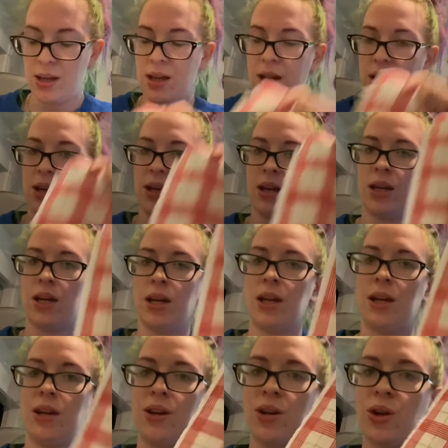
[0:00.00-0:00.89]

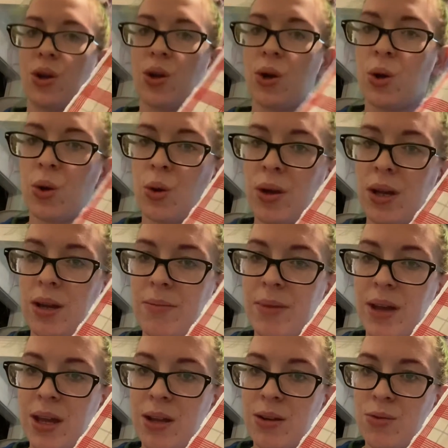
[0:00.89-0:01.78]
A cream
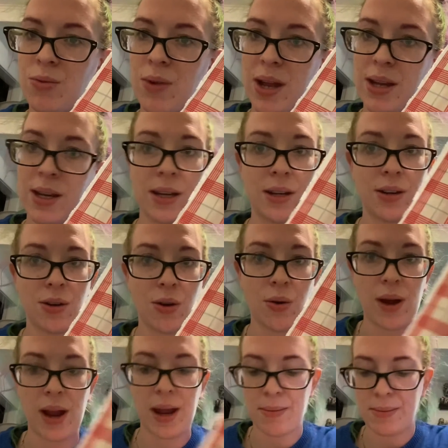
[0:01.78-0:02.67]
and red and
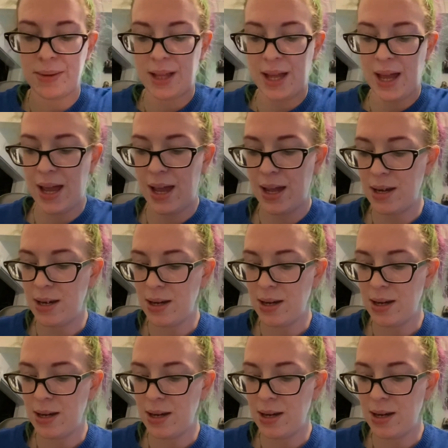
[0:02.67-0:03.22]
gray plaid.